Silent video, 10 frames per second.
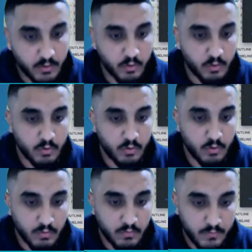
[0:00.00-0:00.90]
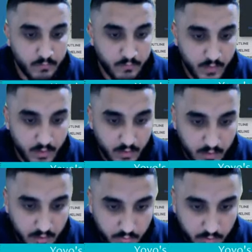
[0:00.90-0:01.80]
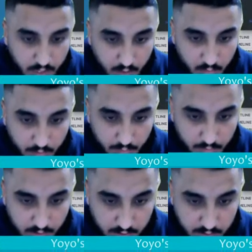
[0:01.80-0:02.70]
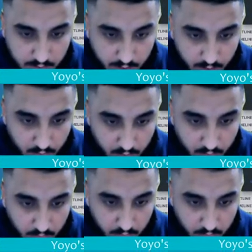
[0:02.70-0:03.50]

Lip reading: Ooh, I do not remember these at all.